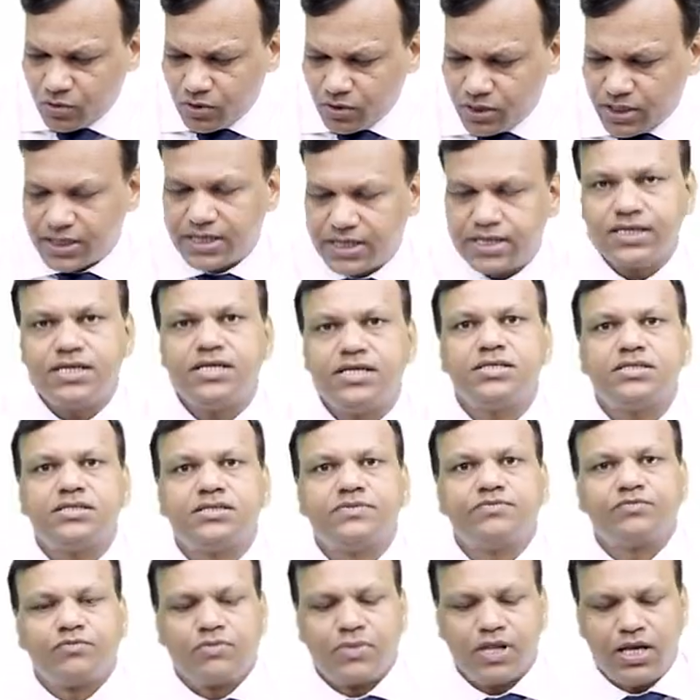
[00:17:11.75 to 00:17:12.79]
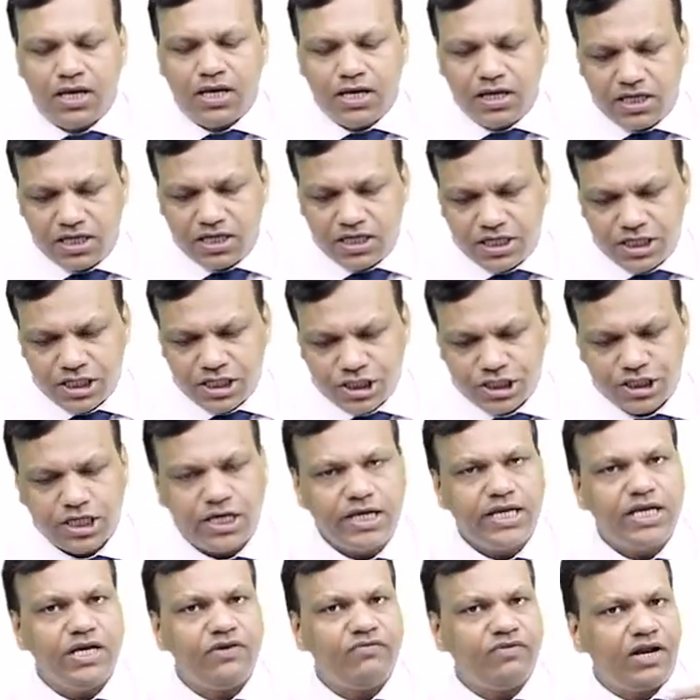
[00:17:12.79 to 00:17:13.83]
is
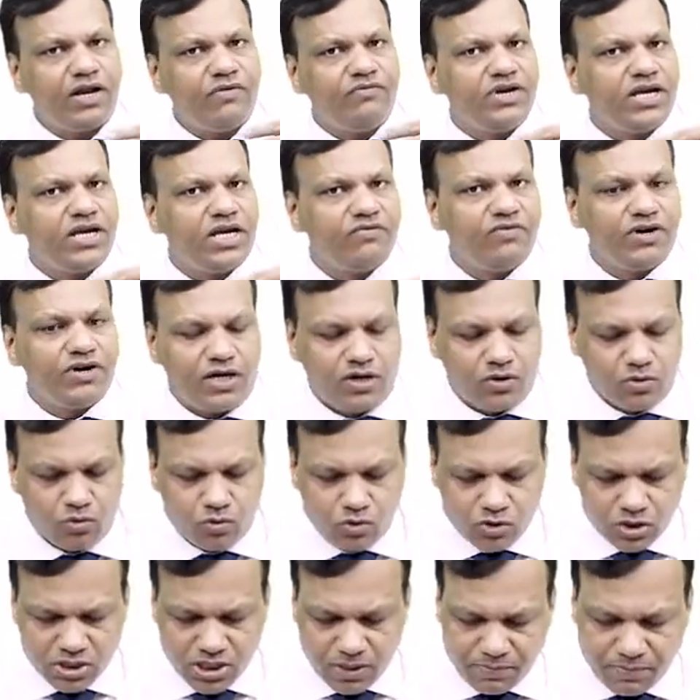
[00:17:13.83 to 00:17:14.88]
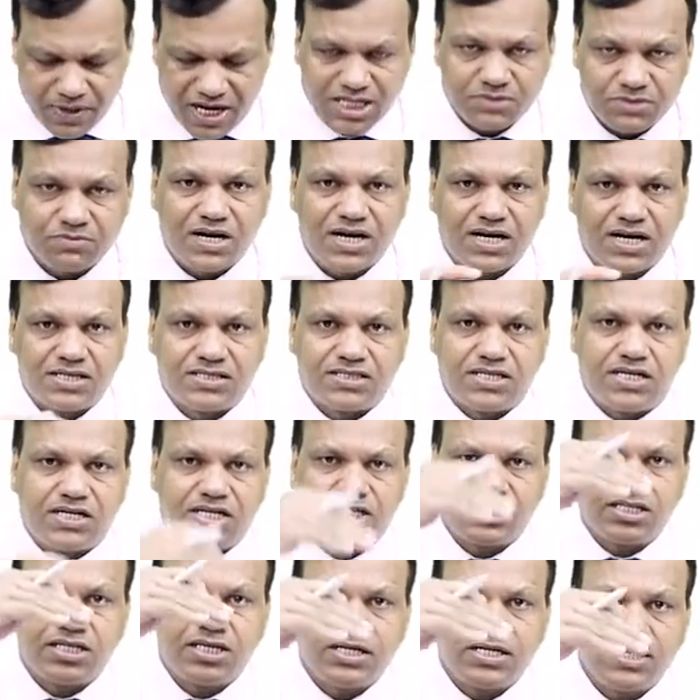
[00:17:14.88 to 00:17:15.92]
initially when we give a dose, the plasma
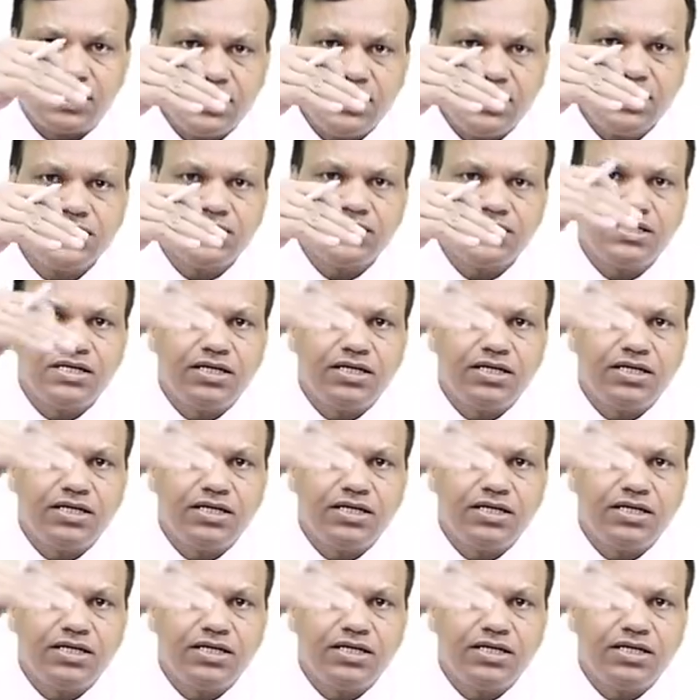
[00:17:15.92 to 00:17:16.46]
concentration increase.